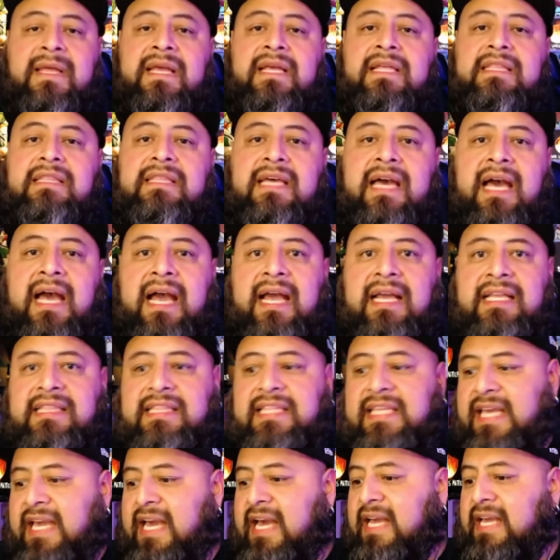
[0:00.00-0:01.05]
The
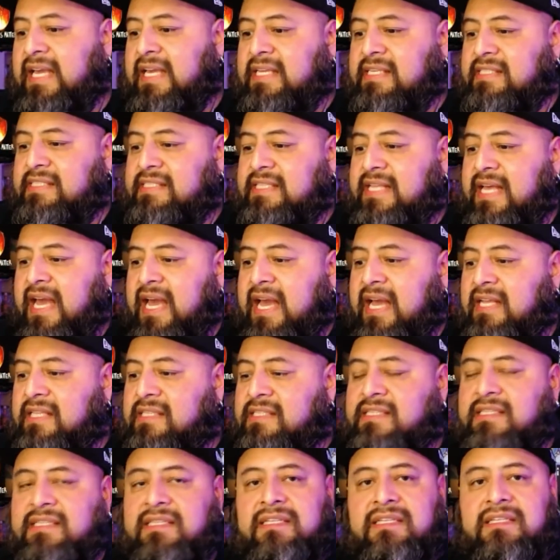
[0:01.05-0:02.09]
idea is
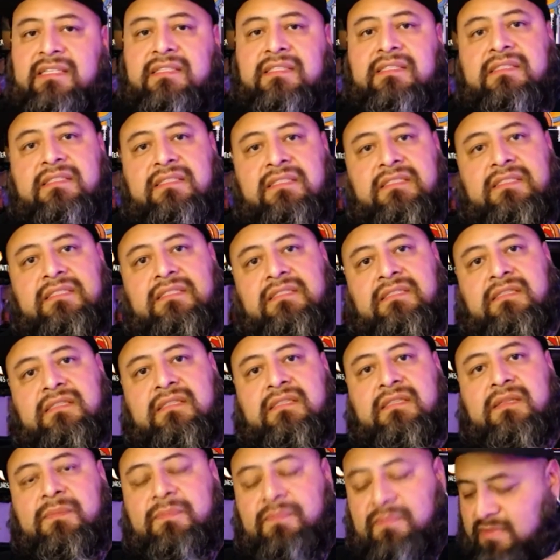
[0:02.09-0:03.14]
that
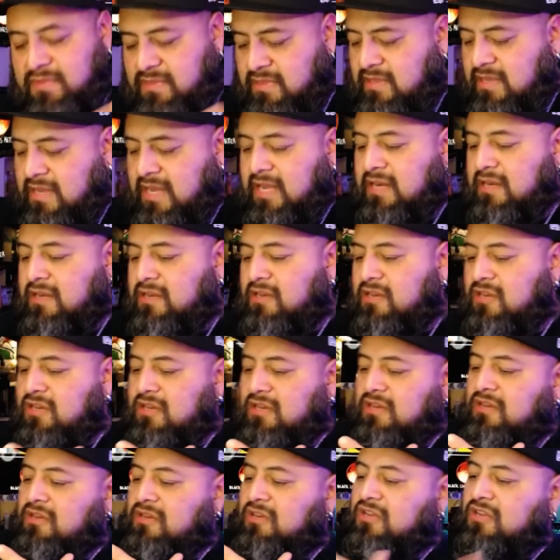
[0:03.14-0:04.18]
the that
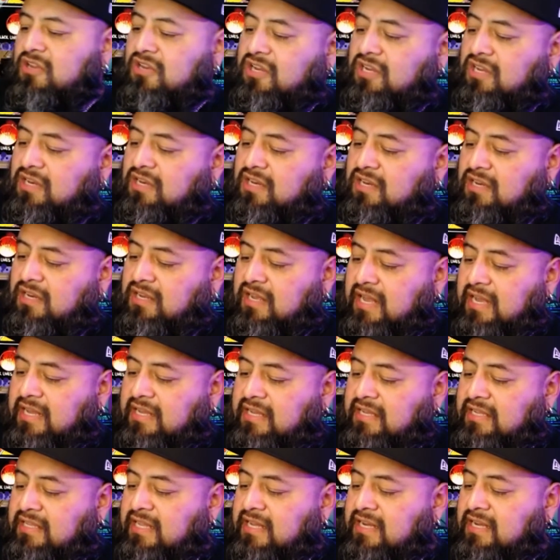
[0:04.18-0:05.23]
you can I
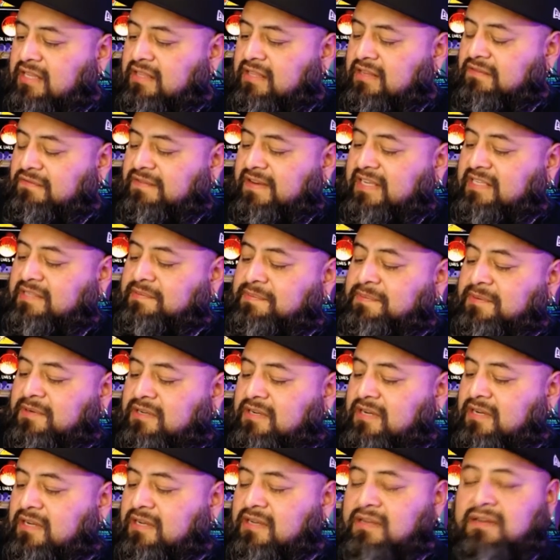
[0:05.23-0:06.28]
can click on the Facebook
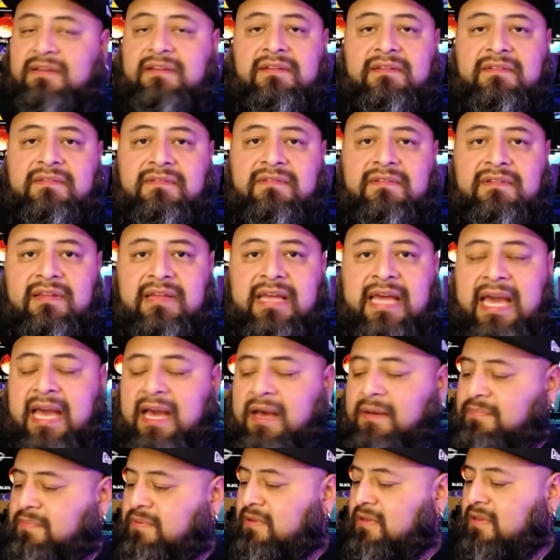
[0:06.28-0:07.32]

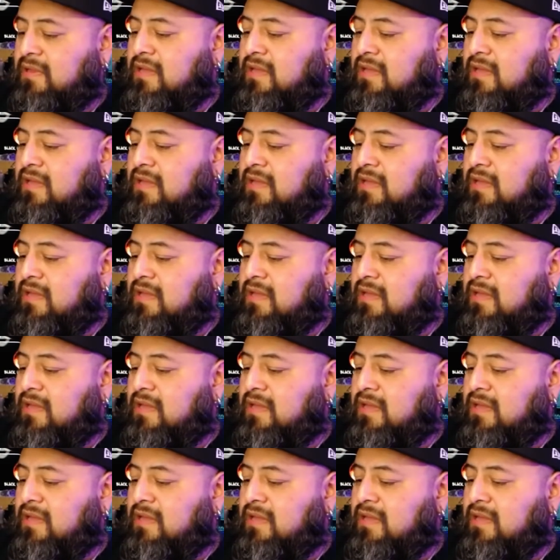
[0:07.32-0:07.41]
app,